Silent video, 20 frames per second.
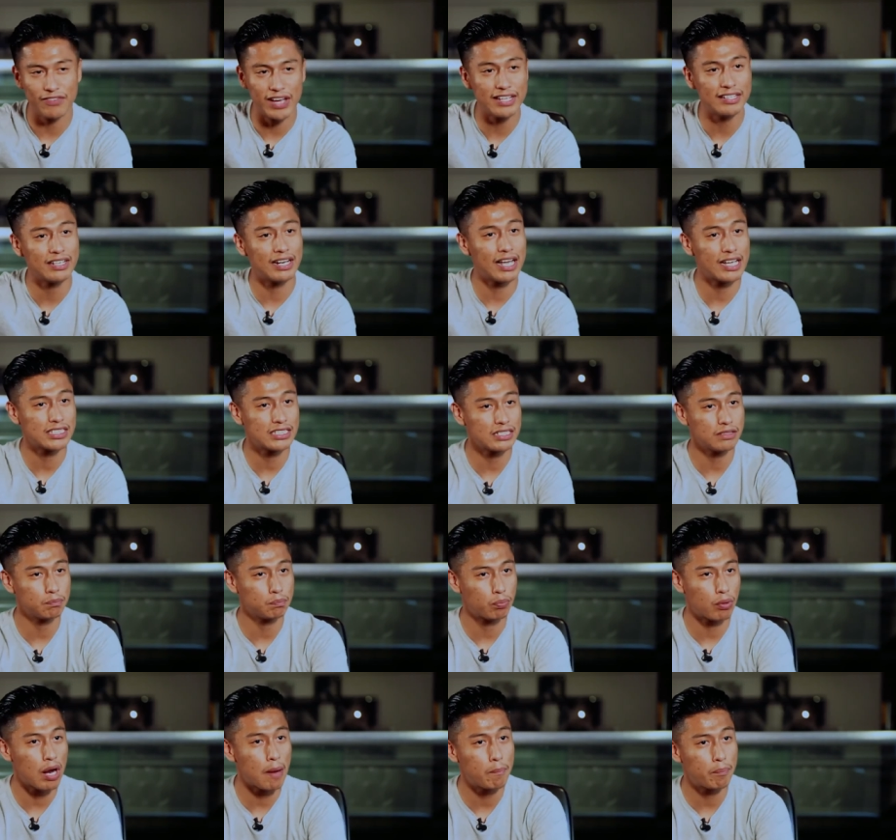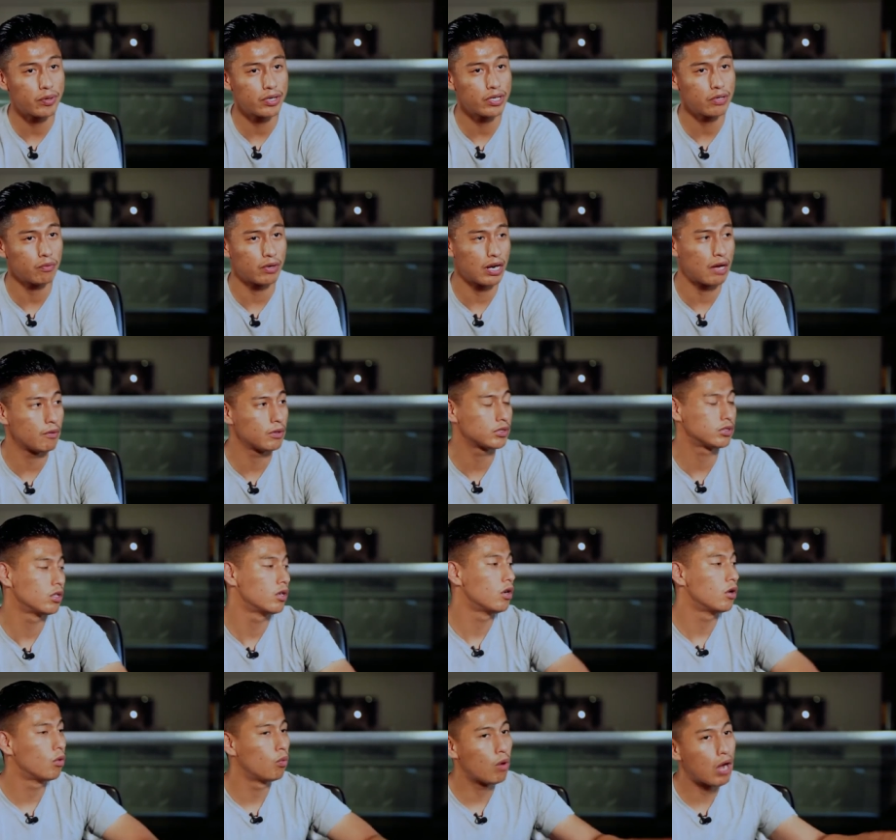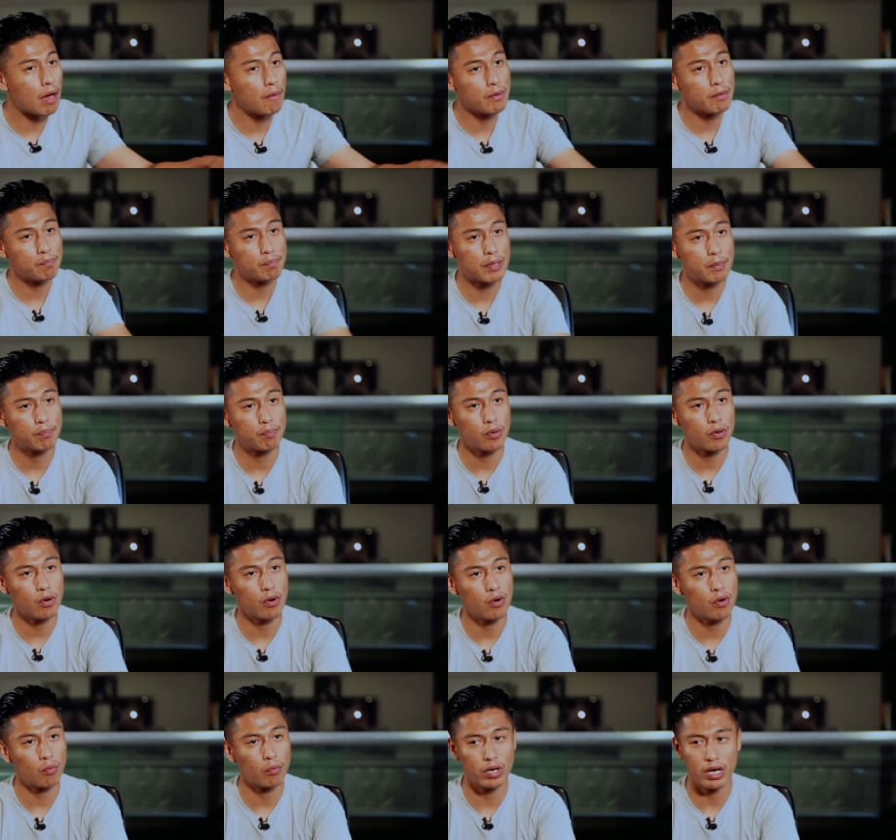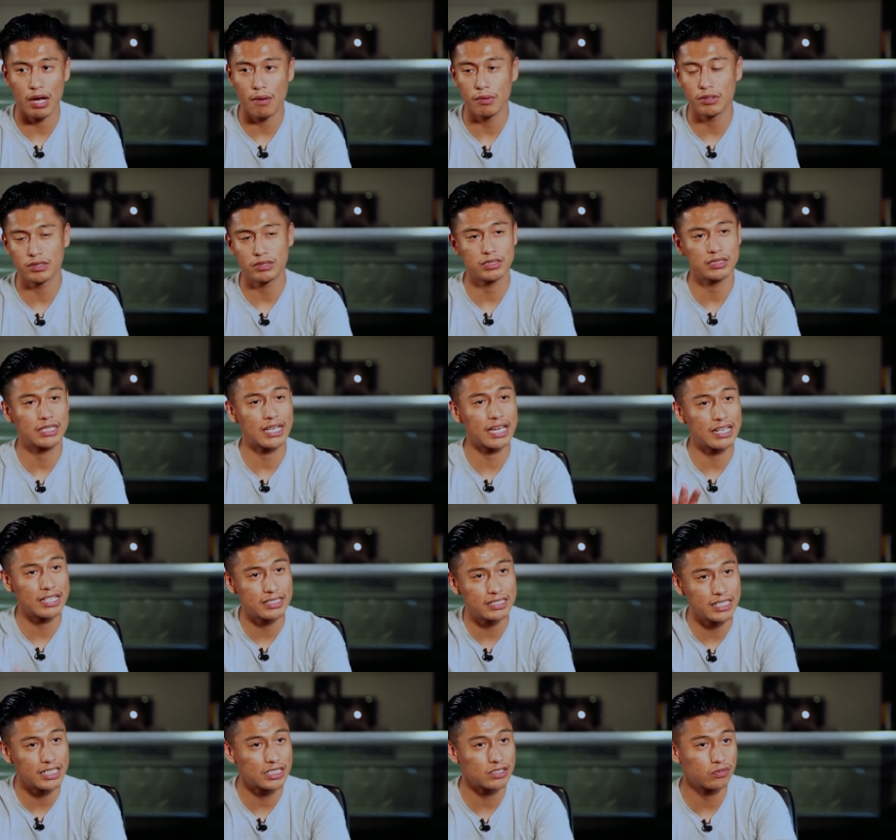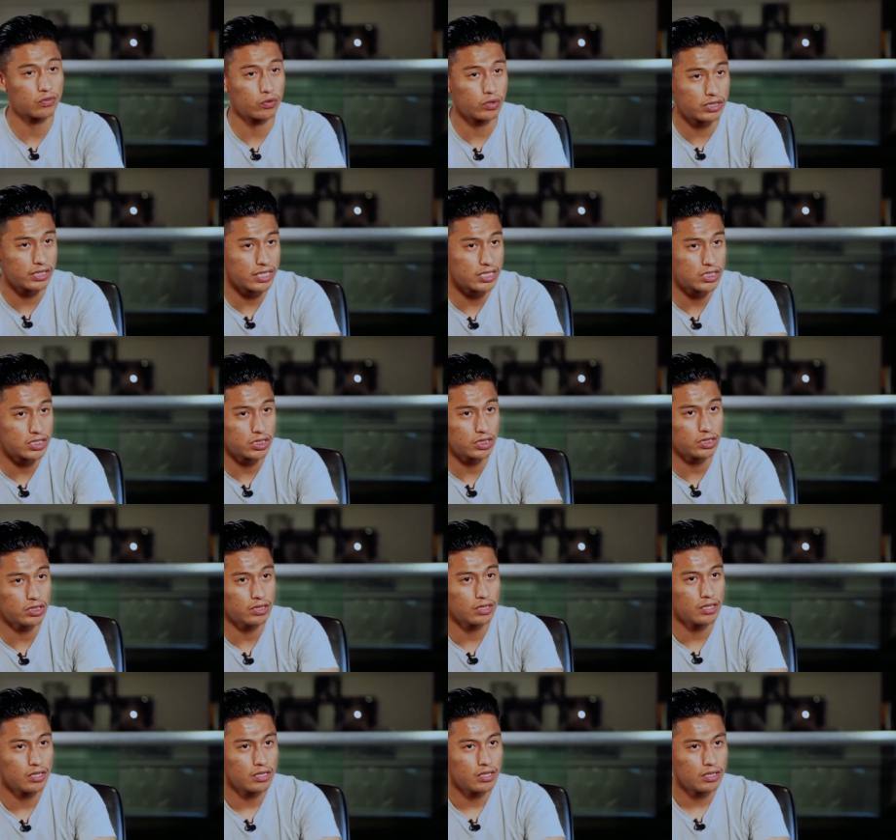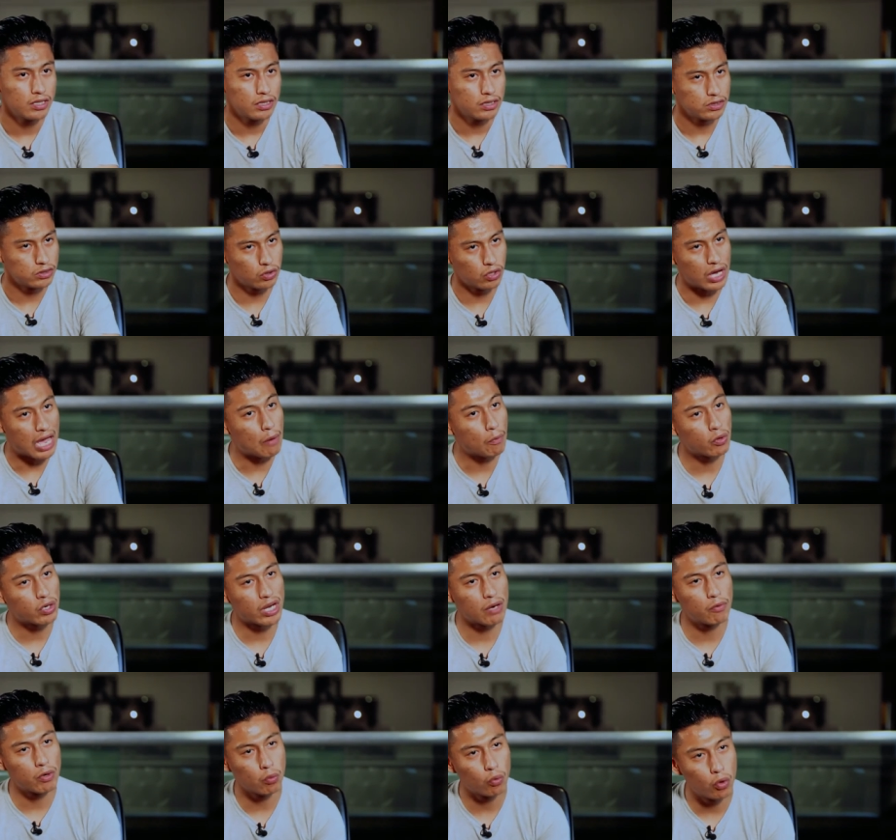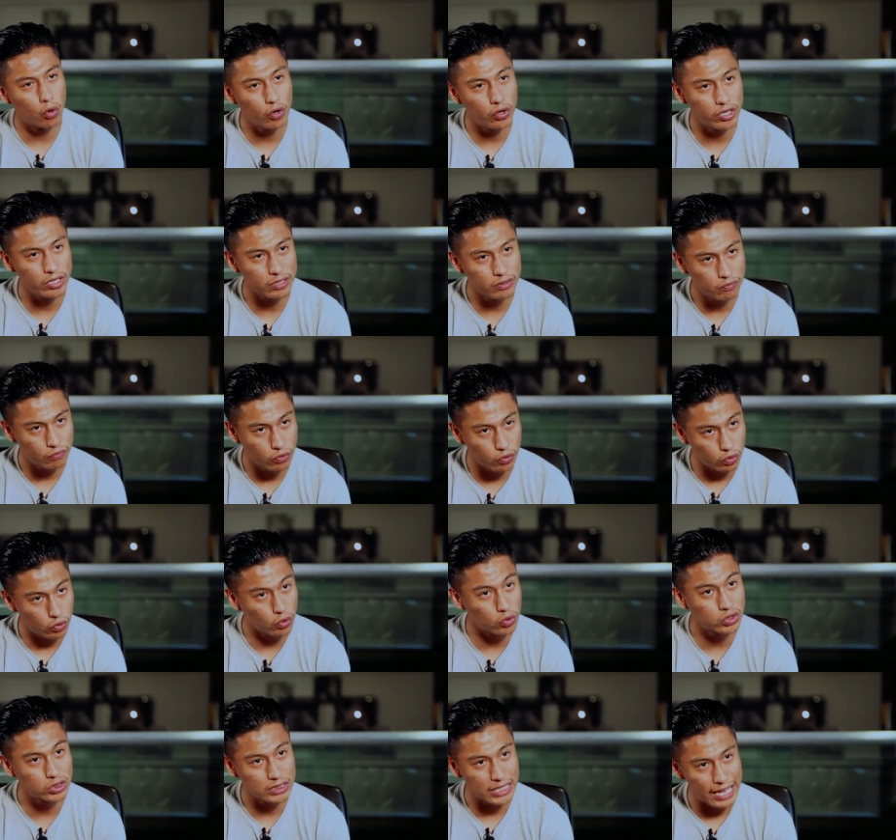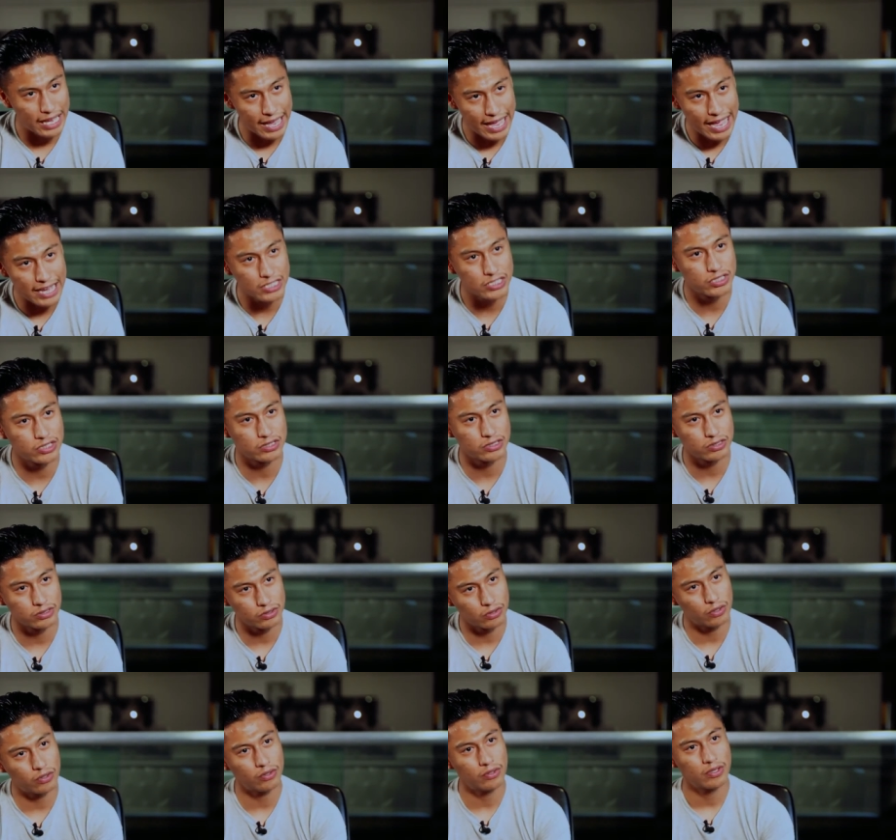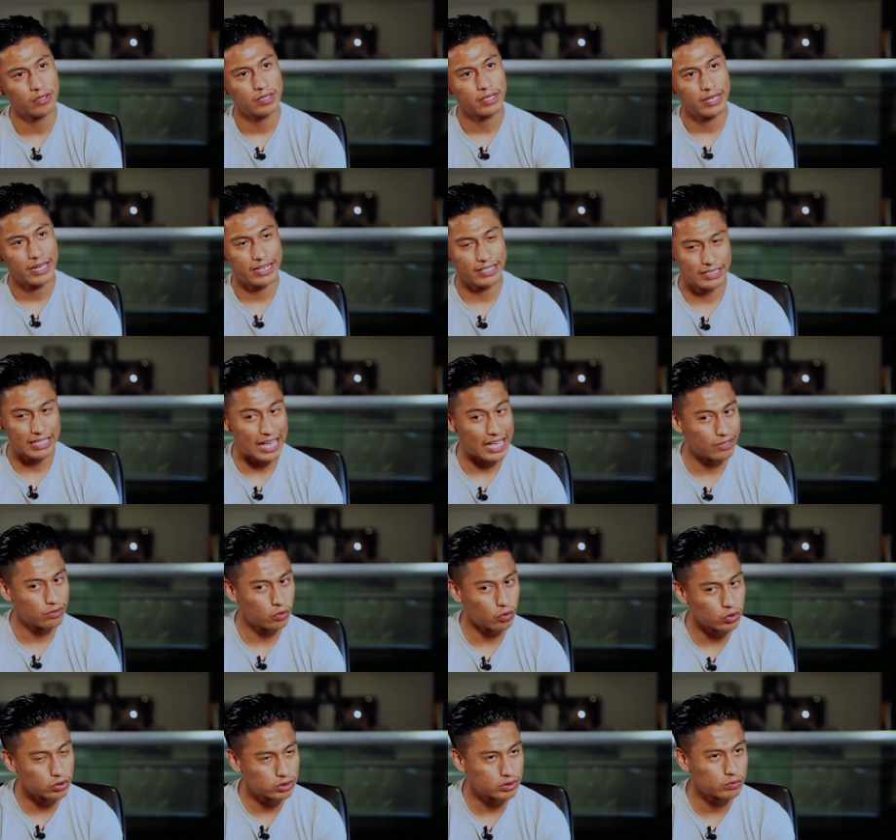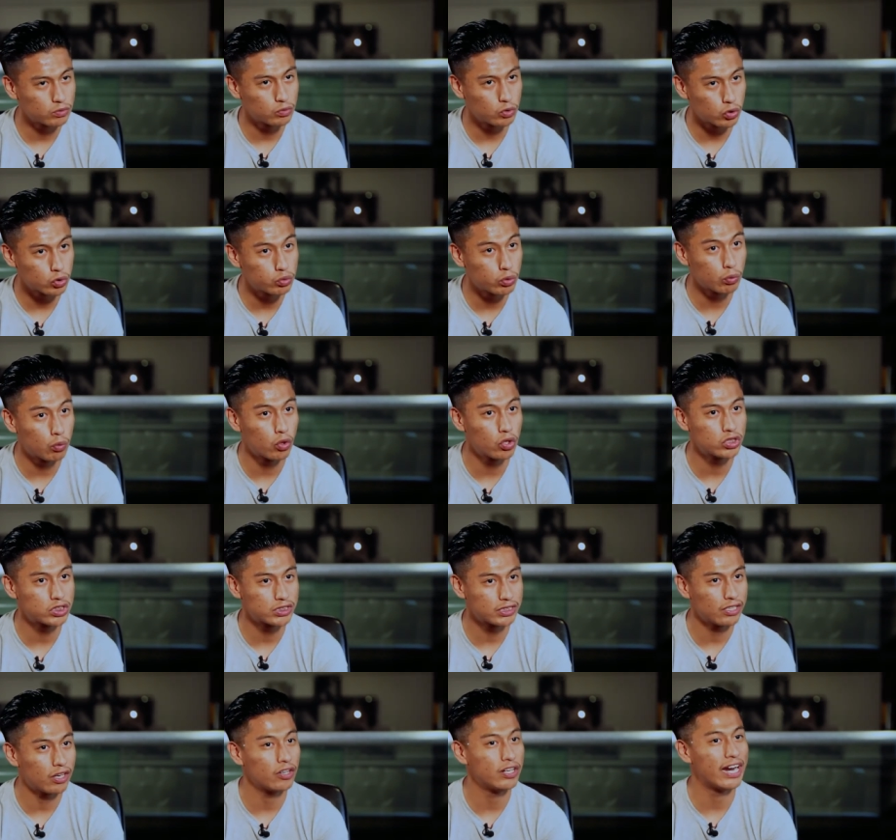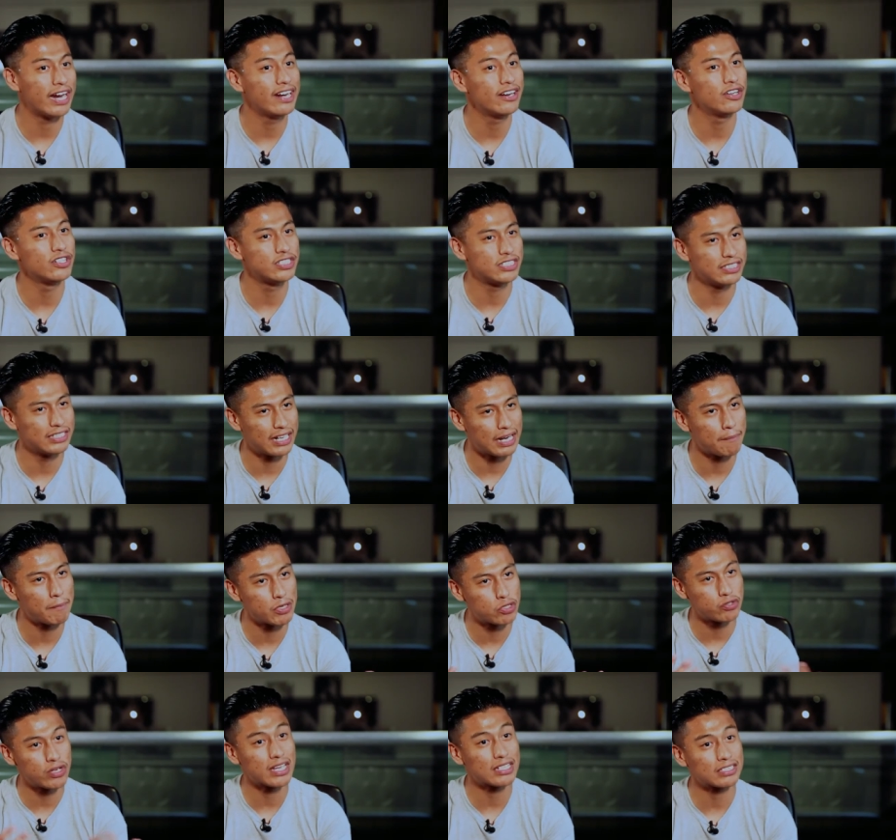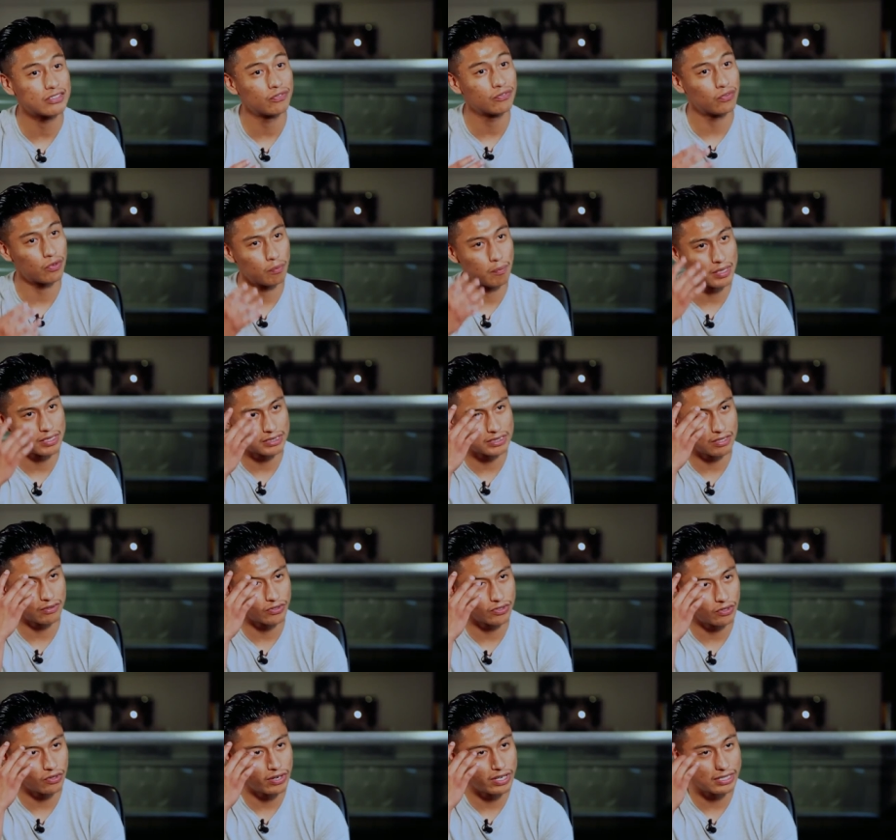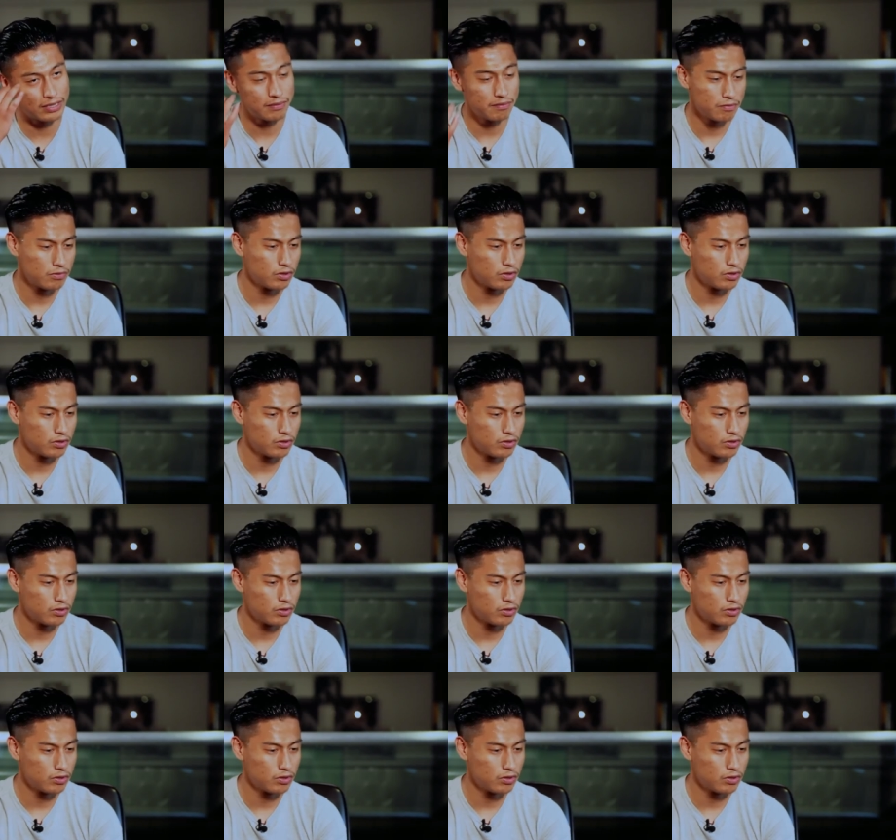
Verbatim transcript: vandalizing property, when I was robbing people, when I was getting tickets for ditching, you know, I will get rewarded for those actions. You know, and those those rewards are energy that I'm attracting for myself. You know, and